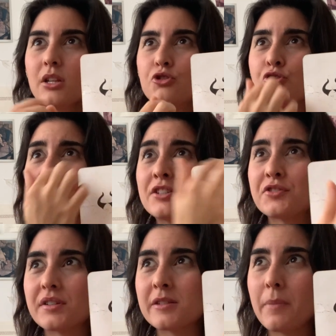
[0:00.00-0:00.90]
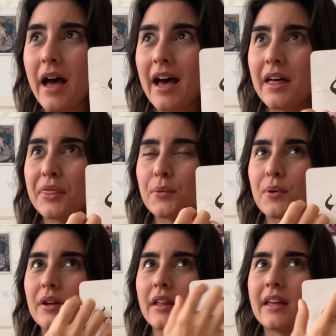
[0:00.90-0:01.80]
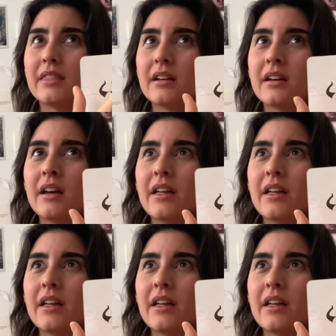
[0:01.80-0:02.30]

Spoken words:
treacherous path, where like the